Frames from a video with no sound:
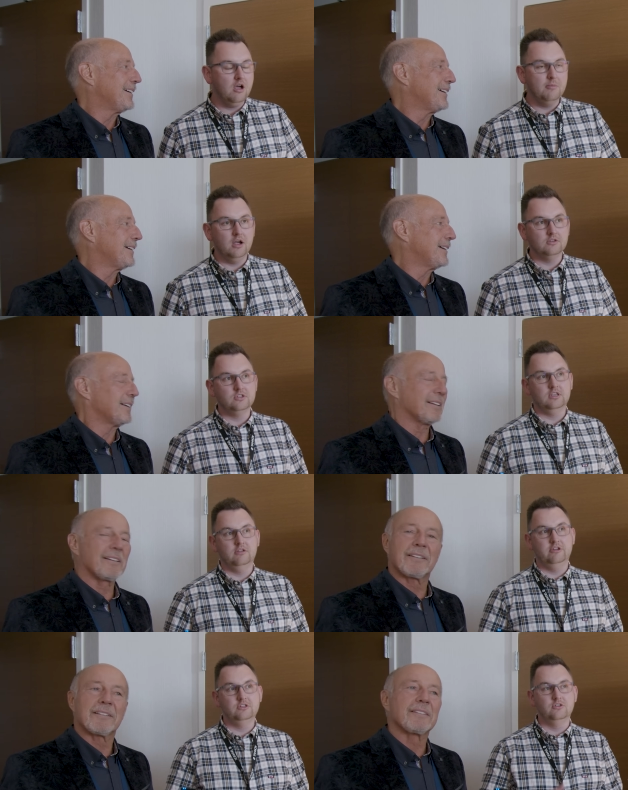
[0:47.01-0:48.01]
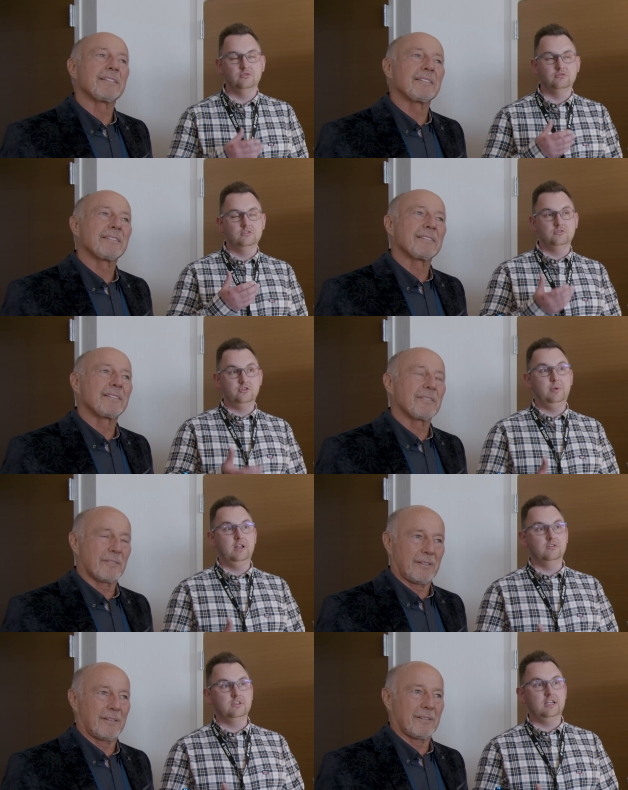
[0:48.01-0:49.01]
Speaker 1: homage to the original Triple
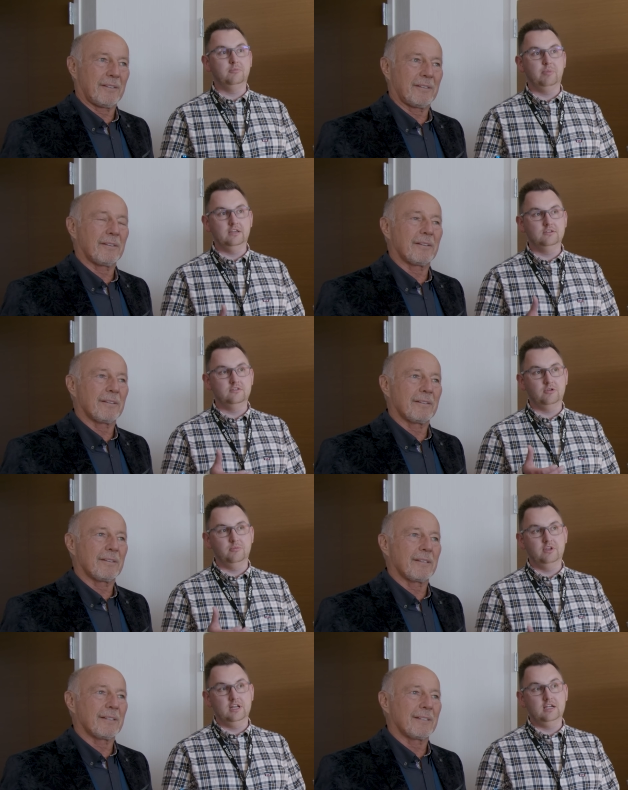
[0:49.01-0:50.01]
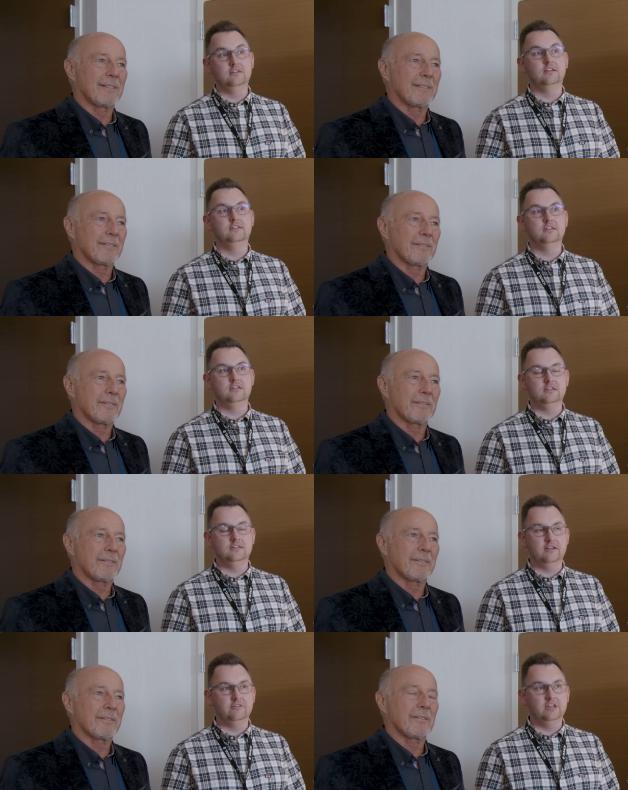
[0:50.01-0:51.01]
LZ based from the
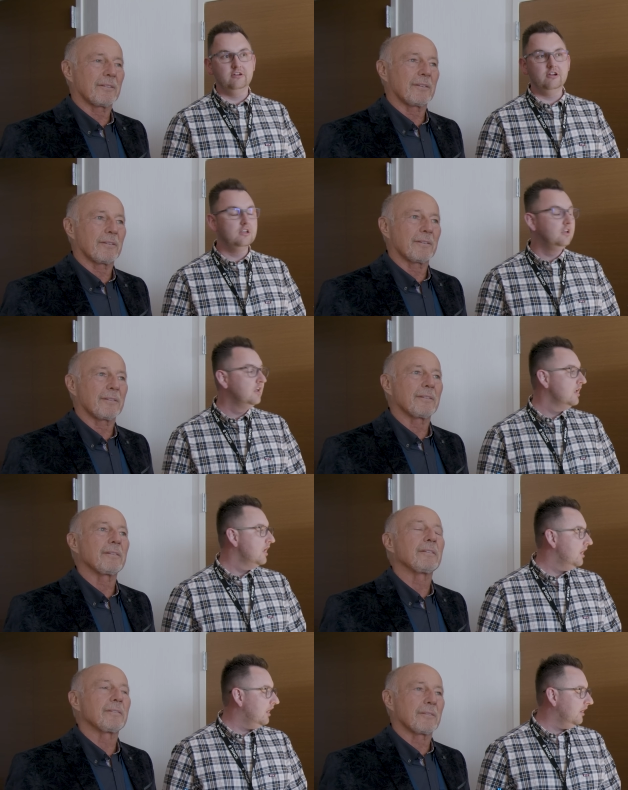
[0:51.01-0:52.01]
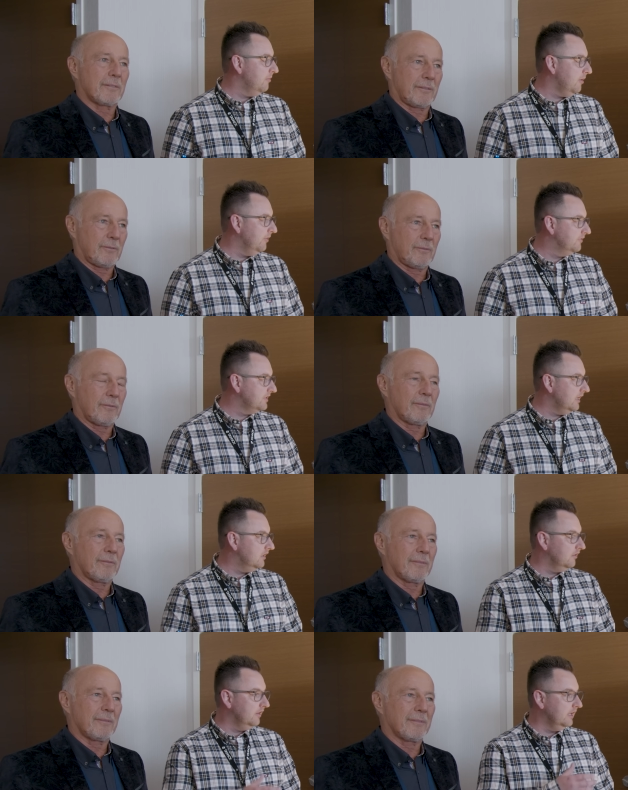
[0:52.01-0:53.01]
1967 era. Um, and we've
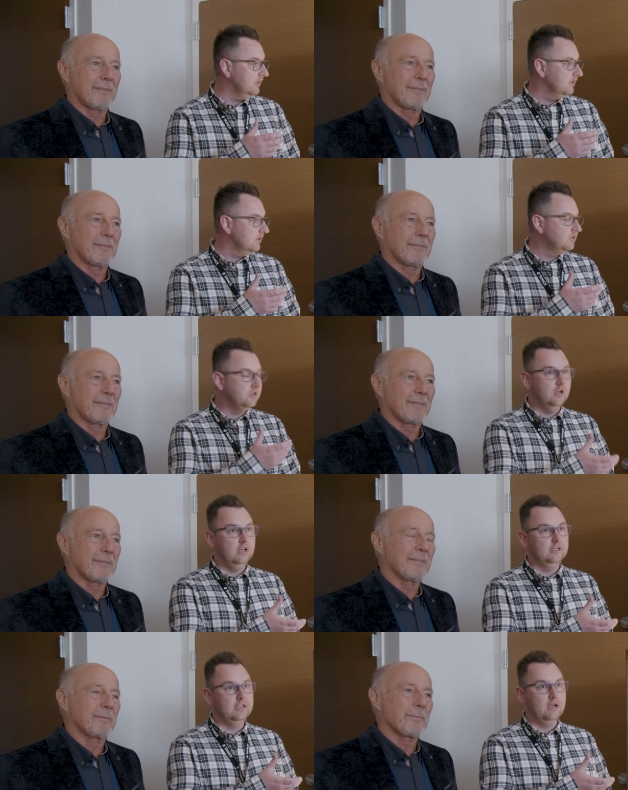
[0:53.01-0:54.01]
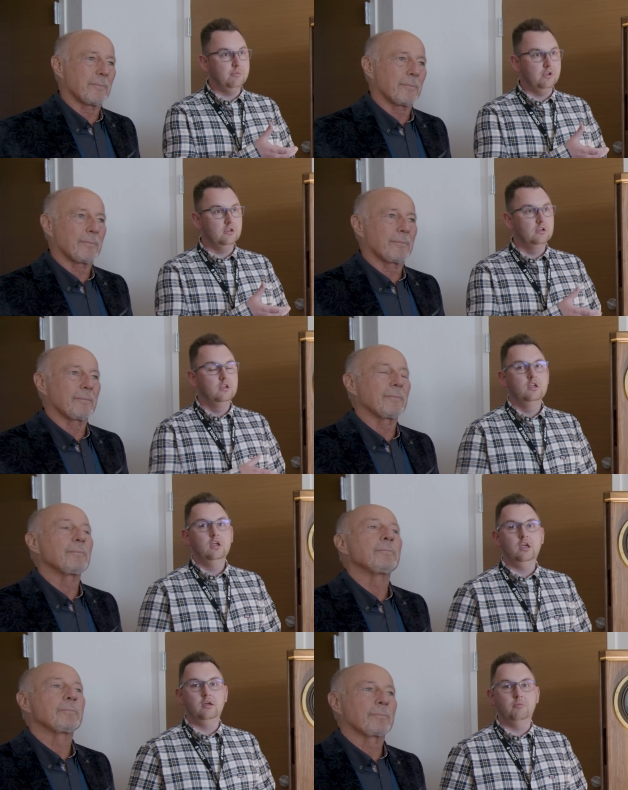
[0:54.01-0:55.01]
taken the Stirling cabinet,
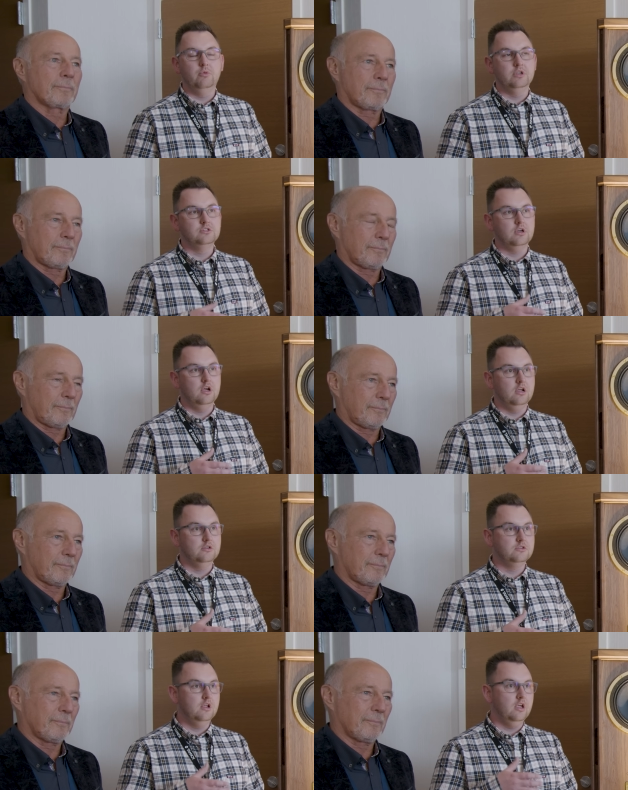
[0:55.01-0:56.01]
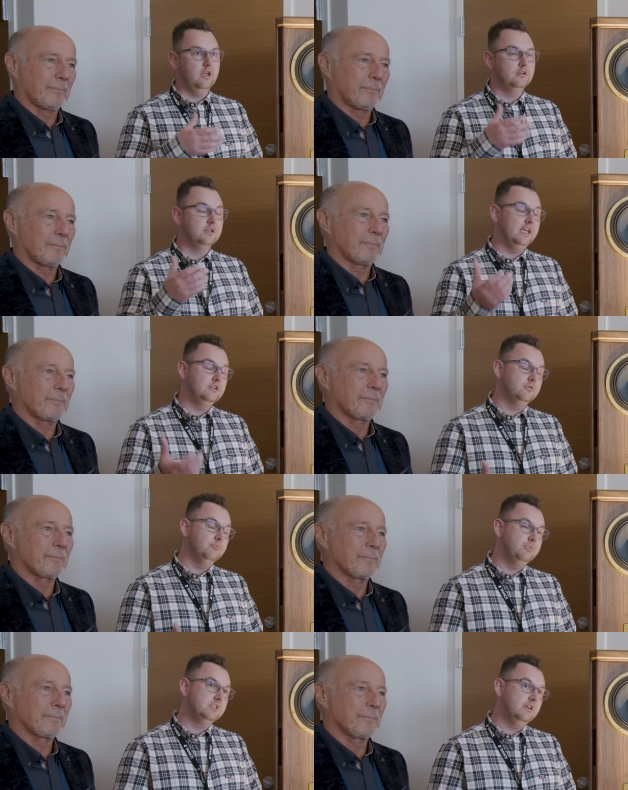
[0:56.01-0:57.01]
um, which our uh, Asian
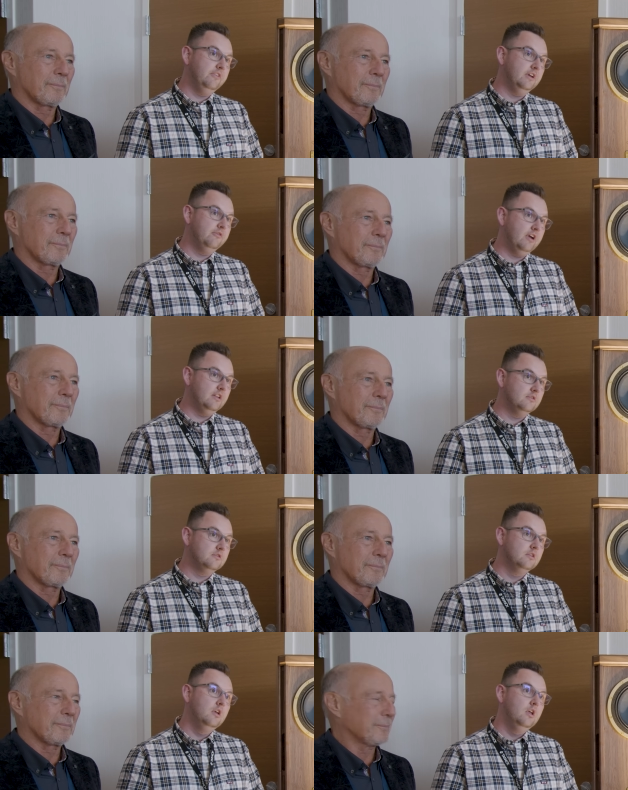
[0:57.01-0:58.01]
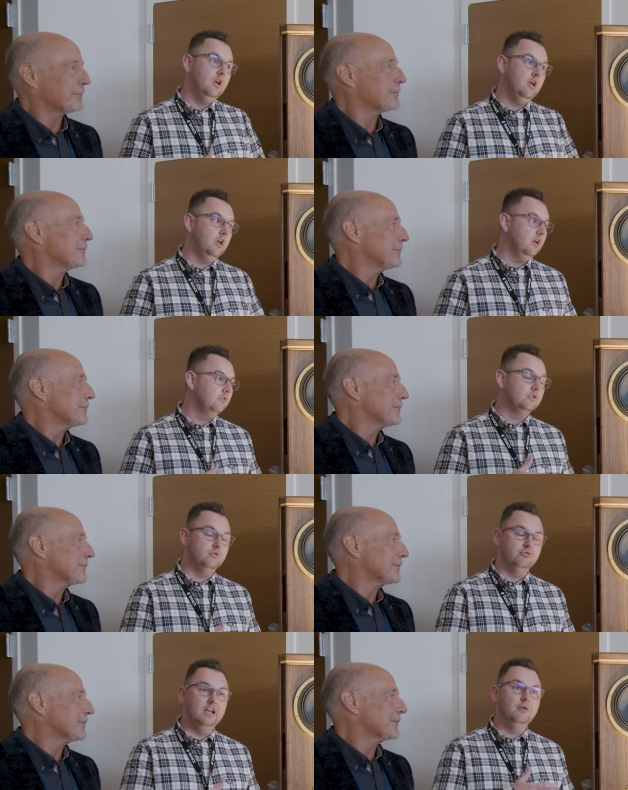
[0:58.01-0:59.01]
Pacific friends uh,
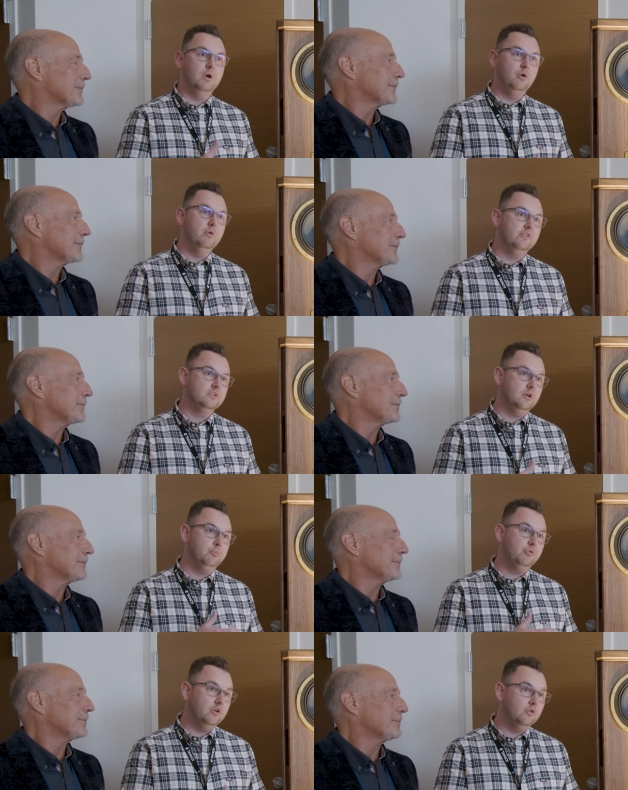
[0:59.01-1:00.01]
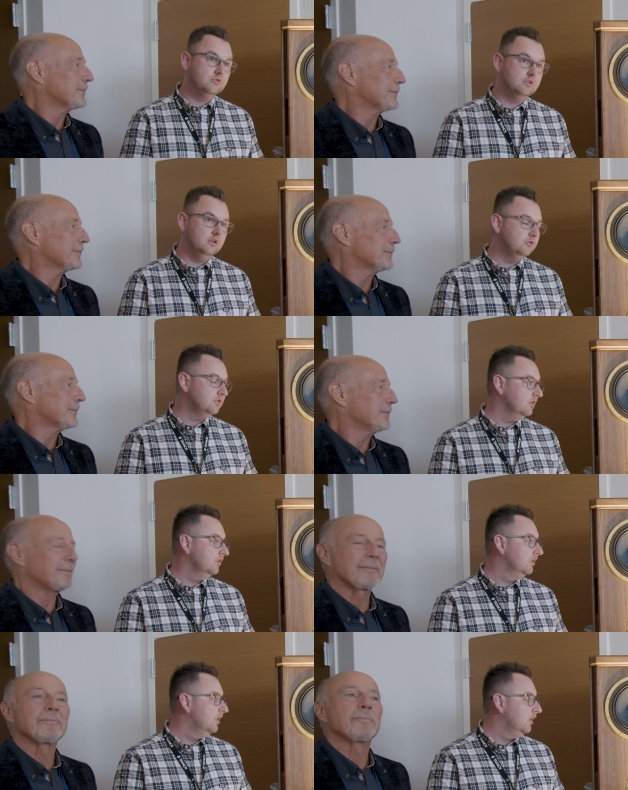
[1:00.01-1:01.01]
do really well with as a product
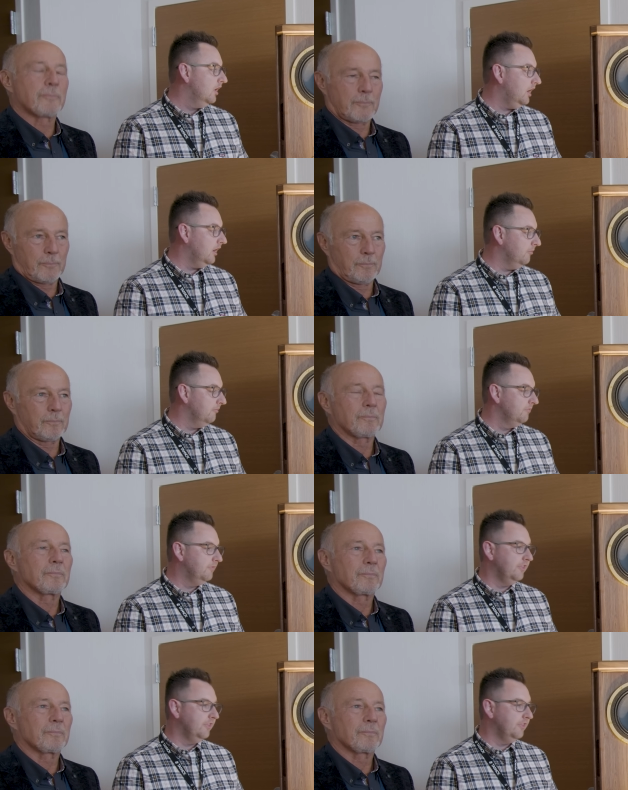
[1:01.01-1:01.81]
solution. Um,